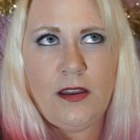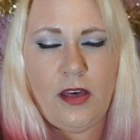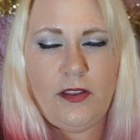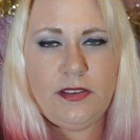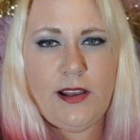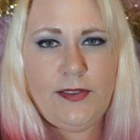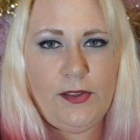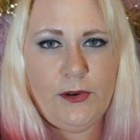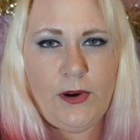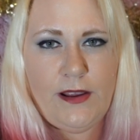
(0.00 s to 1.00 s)
Now, this gets a
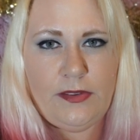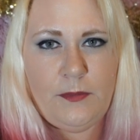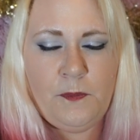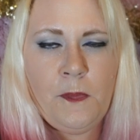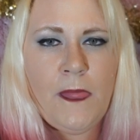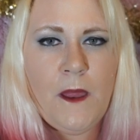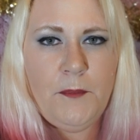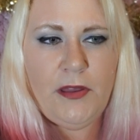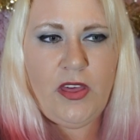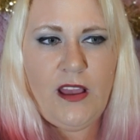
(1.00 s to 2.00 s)
little crazy,
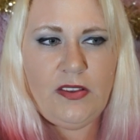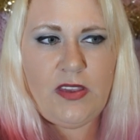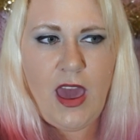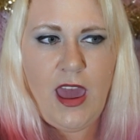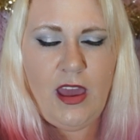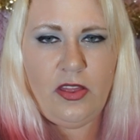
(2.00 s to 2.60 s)
but they say